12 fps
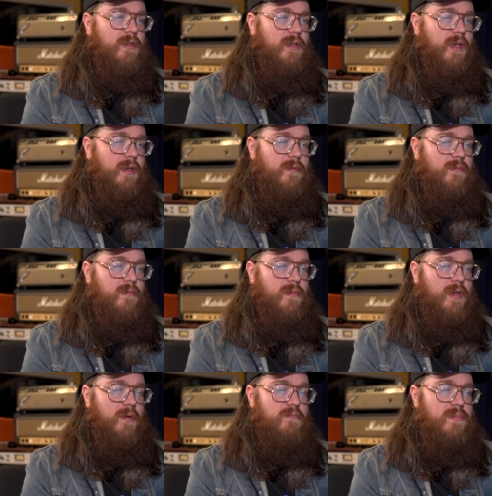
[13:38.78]
like
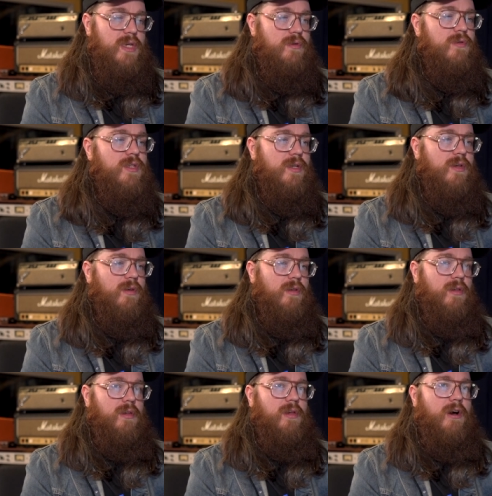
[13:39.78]
a
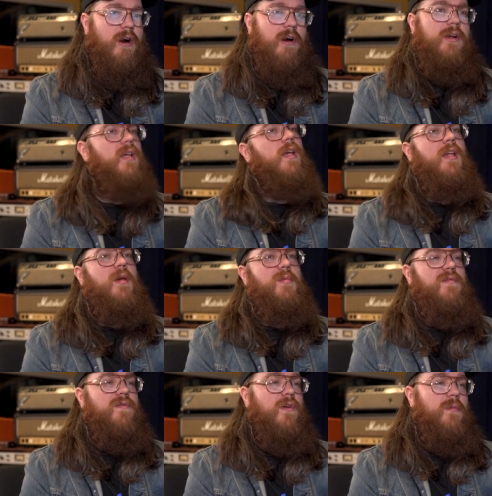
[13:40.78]
musical hard hitting
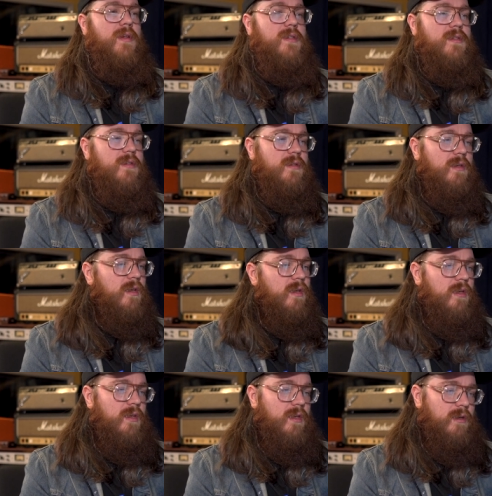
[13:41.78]
performance.
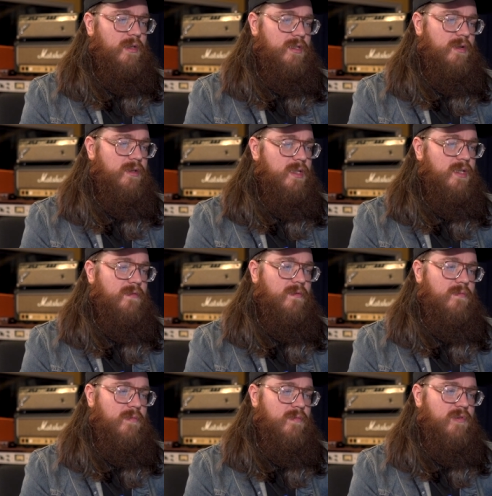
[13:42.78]
Yeah. You know, because there is a
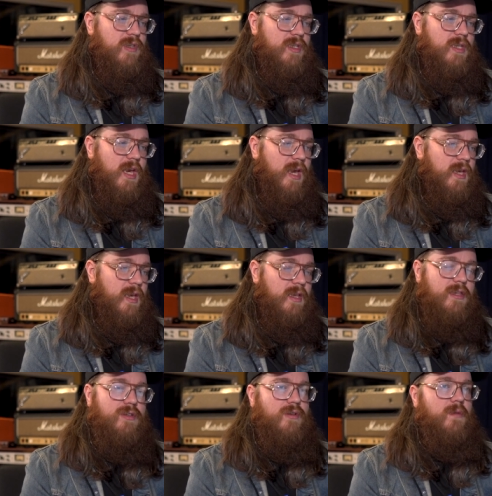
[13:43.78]
difference between just I
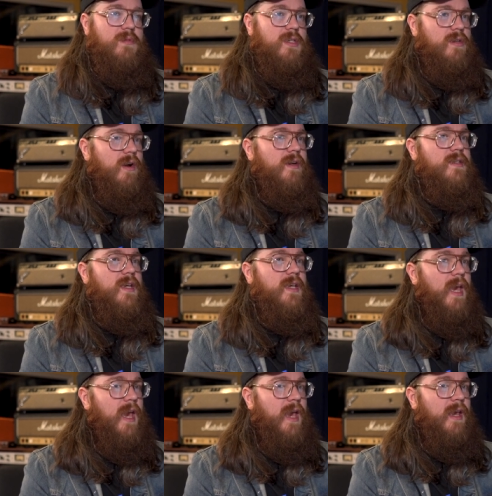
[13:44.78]
hit the drums as hard as I
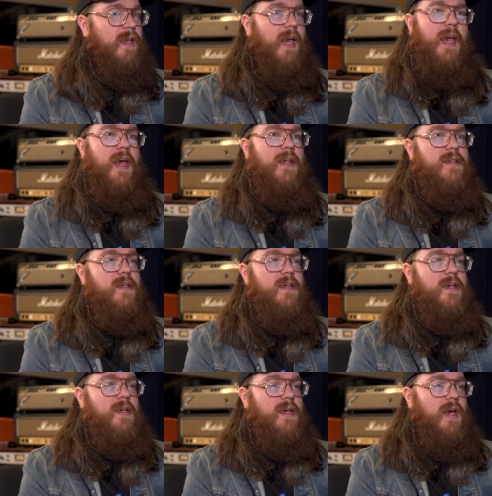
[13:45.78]
can and
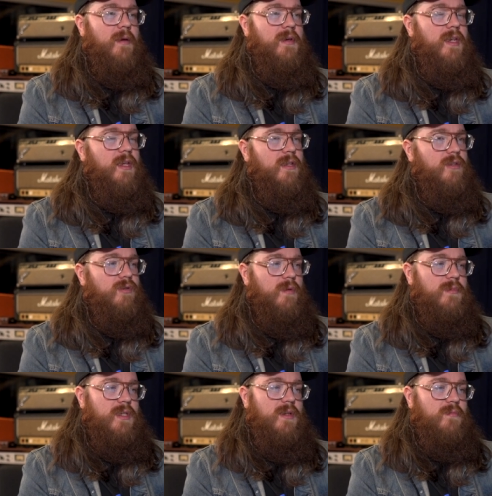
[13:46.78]
I'm hitting the
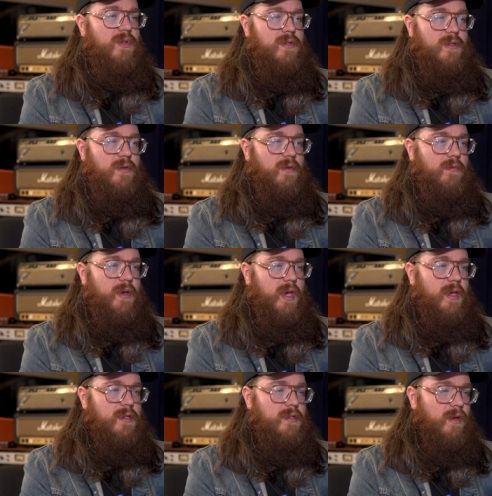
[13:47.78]
drums in a musical
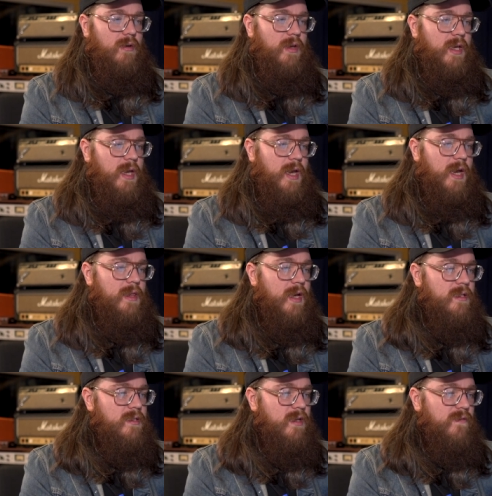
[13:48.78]
way. So, and
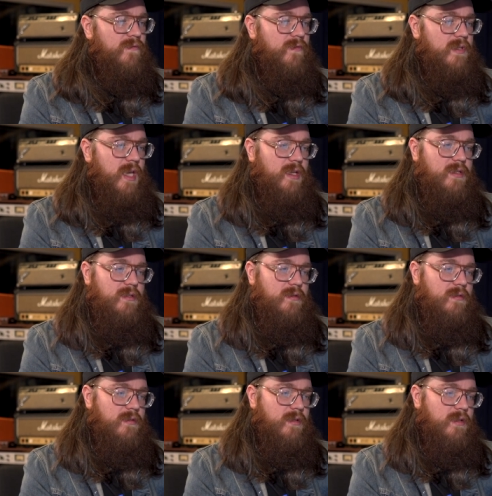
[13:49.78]
that stuff takes,